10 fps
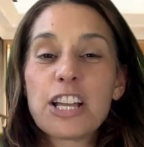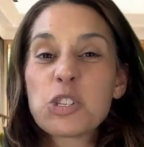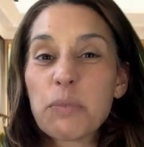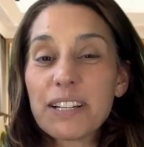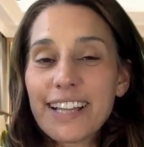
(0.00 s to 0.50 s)

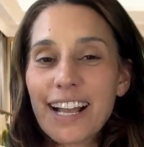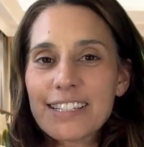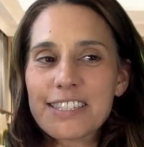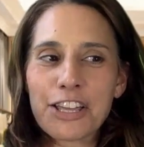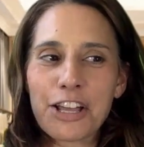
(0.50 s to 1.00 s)
So my
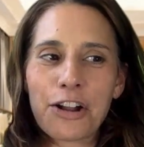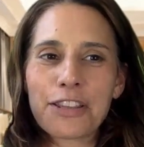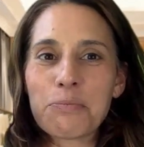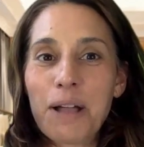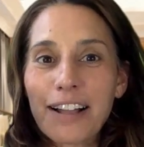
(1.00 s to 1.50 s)
dad's there in
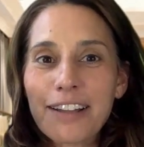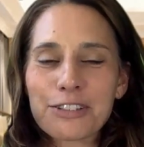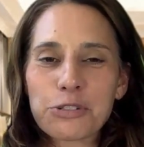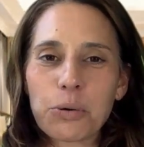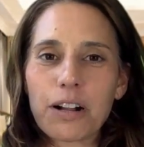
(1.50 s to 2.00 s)
the back of the
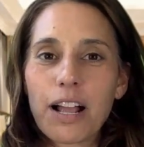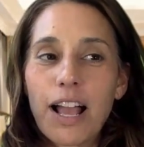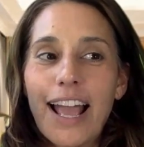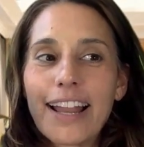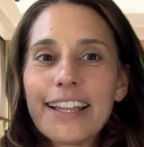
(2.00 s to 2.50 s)
door,
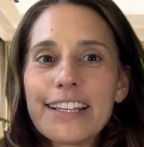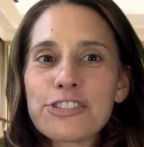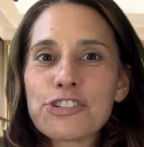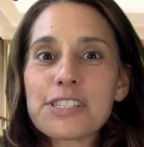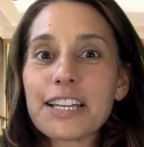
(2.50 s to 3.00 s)
and
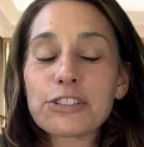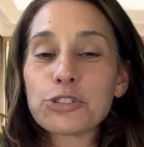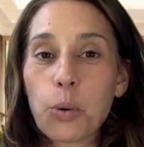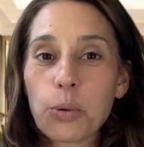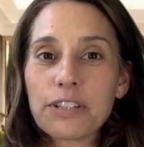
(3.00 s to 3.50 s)
he's just like
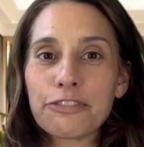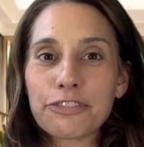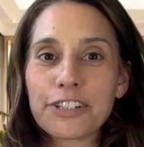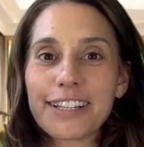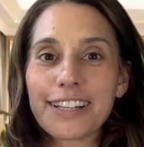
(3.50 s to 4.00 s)
totally
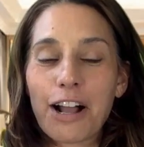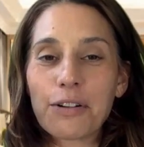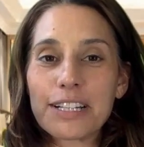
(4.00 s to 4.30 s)
freaking out.